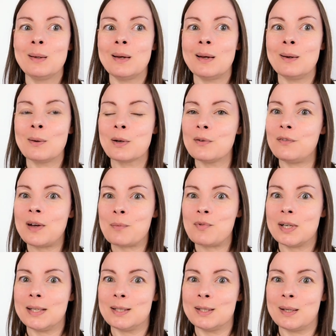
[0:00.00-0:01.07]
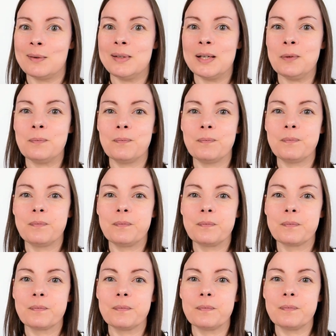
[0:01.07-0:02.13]
a lot of fabric to show you.
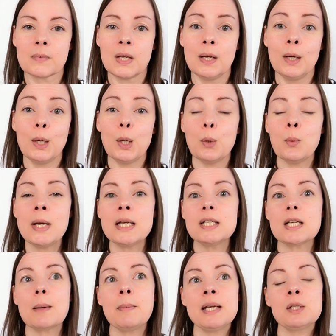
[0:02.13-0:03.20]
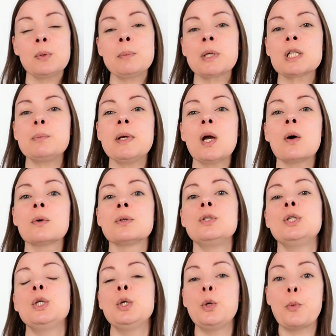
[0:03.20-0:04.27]
Which means we must be on
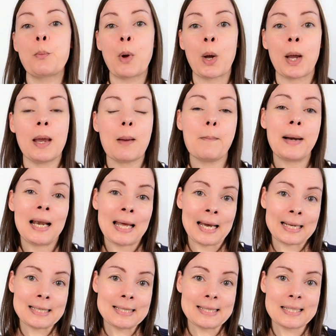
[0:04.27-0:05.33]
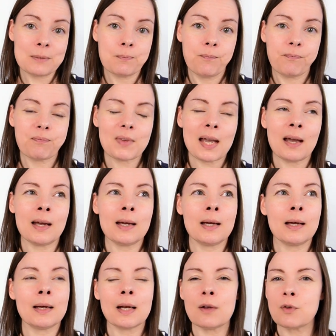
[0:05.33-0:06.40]
to my plans.
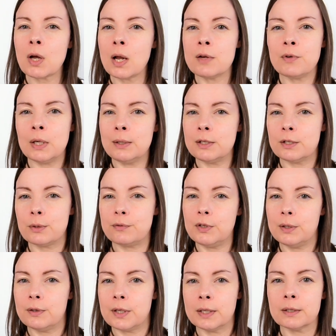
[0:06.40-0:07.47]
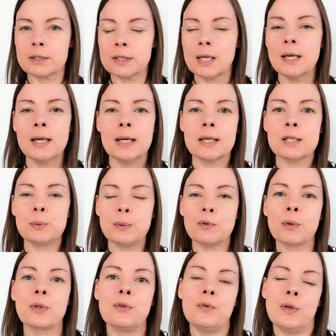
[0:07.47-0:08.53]
And I've kind of alluded to a few things as we've
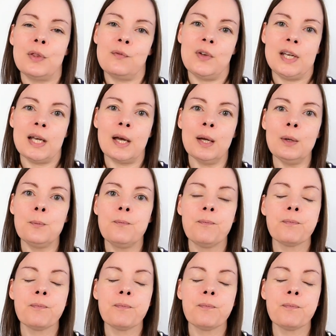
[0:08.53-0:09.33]
gone through the video.